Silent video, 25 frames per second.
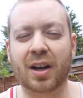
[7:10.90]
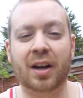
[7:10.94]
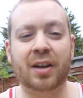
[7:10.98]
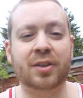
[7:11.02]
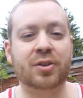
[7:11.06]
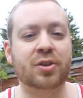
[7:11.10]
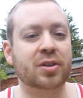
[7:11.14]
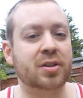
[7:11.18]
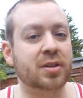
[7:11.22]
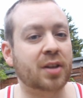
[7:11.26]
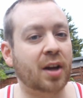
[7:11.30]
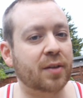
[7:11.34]
I
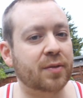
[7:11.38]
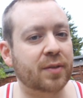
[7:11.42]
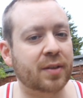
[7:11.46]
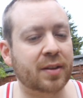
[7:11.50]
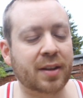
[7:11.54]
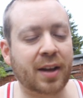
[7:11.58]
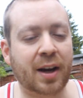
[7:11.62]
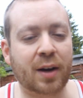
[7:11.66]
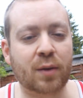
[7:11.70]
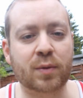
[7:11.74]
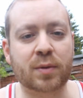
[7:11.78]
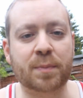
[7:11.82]
just don't
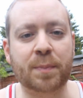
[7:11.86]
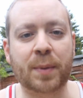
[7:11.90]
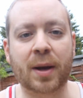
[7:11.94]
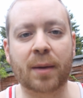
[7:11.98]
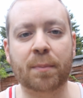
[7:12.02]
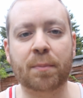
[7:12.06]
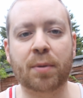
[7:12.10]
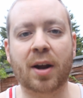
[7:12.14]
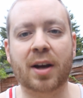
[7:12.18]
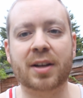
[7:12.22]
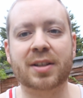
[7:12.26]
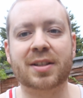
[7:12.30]
think that would be a
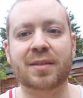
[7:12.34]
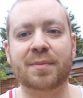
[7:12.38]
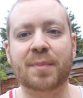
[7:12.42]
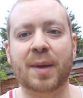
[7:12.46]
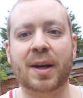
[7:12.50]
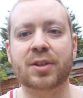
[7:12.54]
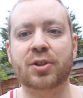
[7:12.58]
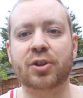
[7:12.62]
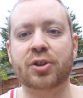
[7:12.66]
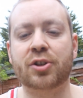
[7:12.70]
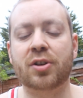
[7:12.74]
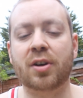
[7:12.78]
plus if
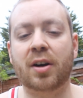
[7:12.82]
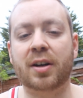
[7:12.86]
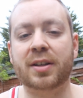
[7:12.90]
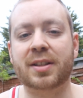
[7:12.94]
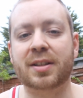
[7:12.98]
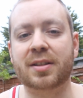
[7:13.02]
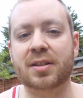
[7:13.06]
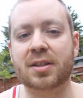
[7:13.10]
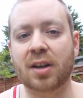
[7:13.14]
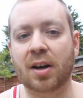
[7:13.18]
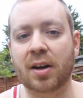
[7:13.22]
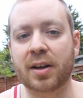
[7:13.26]
Manchester
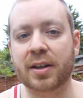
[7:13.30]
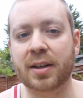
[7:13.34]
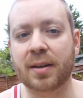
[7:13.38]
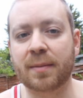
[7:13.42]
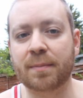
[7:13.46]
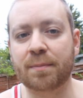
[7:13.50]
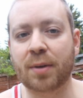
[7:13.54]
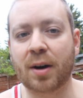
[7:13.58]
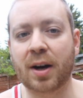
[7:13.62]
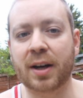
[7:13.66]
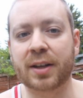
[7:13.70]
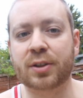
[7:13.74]
United signed
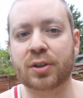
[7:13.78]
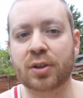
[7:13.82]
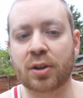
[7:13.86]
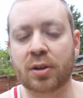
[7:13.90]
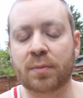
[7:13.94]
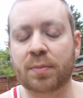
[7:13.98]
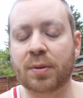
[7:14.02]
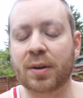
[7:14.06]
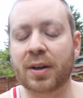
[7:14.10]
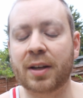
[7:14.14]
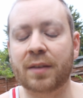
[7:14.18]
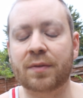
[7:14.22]
him, but I
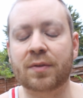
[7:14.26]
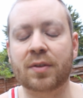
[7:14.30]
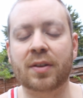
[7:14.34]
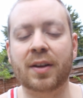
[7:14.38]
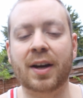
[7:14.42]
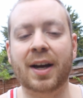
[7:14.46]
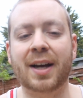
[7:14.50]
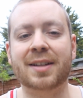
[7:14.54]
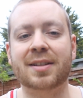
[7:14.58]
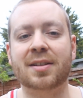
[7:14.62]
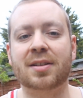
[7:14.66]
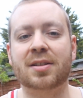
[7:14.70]
do believe that
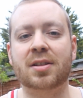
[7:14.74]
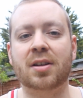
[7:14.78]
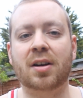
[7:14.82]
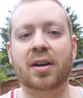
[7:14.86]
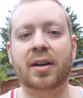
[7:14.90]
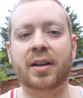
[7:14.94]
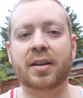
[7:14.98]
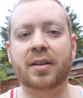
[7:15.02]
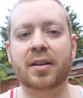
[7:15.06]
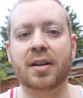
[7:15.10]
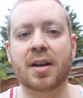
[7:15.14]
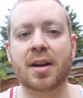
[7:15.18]
that is a
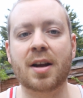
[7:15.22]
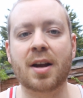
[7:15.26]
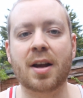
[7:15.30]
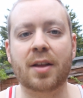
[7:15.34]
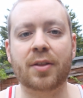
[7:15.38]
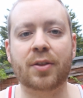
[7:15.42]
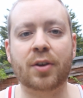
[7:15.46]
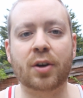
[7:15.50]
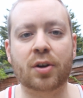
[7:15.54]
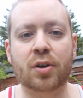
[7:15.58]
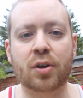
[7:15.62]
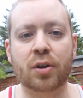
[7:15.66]
signing
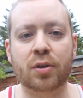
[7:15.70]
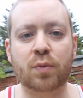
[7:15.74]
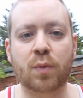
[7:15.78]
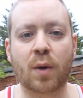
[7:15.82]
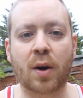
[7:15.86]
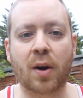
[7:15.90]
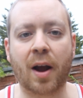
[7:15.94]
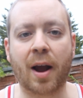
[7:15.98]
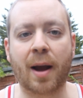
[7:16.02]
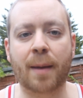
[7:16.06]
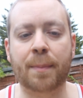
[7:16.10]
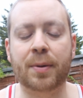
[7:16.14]
that could
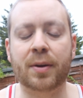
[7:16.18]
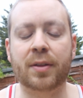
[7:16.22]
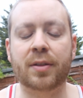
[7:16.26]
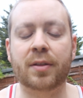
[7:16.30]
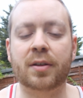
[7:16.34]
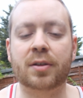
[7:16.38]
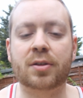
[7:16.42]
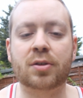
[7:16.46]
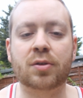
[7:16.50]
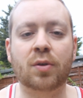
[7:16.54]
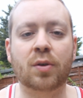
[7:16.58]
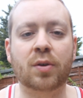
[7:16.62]
well happen.
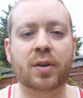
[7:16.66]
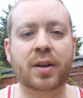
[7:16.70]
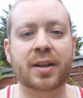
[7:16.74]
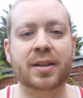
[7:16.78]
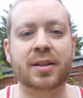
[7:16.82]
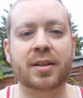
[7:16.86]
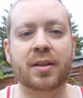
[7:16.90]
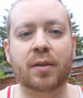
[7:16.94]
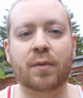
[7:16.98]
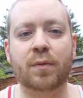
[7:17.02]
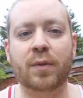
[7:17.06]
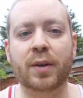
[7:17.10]
The talk
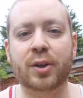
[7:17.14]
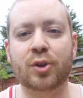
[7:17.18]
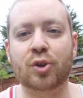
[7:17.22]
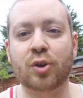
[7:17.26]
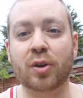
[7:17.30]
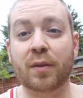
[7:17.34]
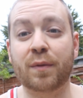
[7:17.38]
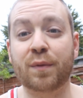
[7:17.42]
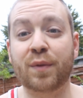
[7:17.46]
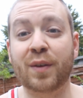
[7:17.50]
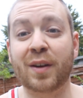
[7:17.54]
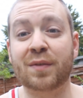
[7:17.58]
is in the
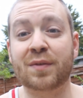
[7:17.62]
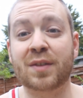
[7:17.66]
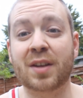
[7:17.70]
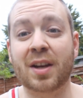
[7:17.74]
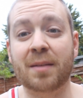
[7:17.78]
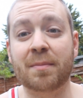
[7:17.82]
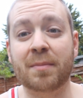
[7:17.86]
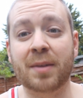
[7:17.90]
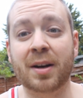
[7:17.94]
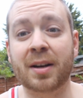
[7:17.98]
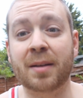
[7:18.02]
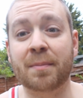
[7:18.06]
region of
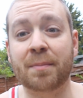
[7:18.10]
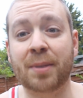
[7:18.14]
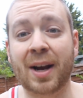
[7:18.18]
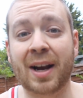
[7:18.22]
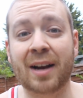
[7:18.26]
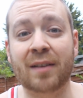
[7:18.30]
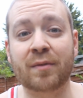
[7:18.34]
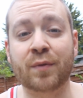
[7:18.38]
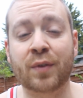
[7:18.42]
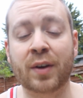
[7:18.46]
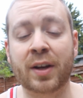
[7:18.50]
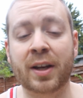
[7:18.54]
£15 million
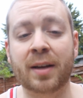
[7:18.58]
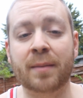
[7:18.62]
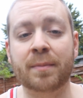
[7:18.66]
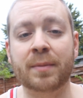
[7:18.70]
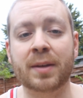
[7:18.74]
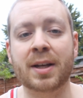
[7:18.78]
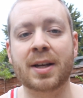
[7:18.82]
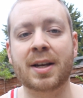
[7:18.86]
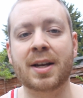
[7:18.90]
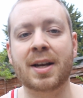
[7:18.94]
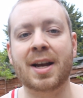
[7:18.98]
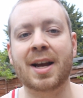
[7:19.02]
for him,
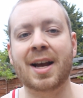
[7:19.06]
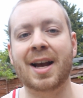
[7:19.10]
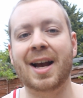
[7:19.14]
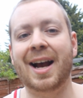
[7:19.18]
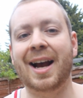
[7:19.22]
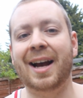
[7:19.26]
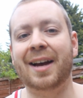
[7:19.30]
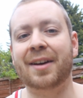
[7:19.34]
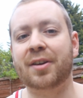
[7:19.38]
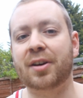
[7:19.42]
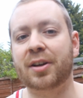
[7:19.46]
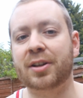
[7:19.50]

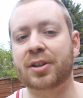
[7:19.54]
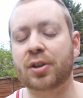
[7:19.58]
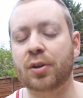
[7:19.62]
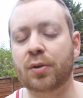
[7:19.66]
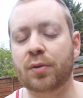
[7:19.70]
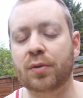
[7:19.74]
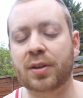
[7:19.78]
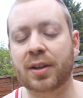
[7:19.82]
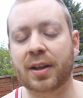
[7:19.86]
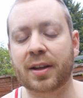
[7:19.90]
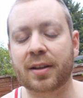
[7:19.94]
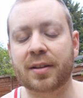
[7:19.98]
and I
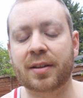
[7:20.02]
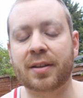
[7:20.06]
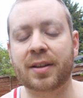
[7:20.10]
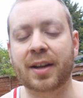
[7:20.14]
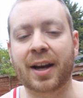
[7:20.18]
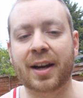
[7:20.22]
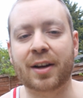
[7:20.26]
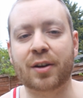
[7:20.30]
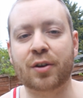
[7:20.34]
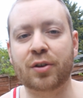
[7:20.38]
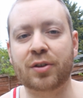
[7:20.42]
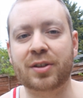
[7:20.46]
do think that
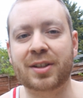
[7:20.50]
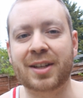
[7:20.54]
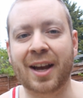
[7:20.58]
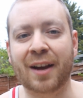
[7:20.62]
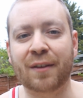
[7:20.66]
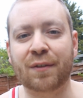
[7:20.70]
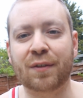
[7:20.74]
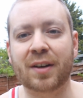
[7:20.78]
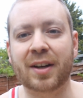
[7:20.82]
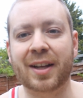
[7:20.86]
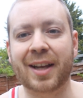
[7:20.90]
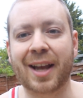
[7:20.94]
that could
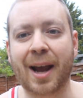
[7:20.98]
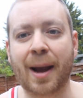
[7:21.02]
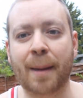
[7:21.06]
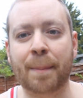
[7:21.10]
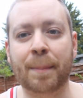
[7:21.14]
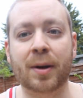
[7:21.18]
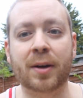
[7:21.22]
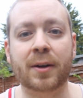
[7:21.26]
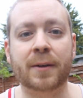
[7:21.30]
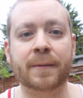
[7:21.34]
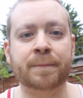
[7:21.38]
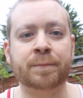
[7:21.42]
definitely
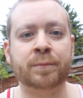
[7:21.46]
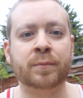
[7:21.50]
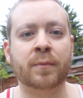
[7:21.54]
happen.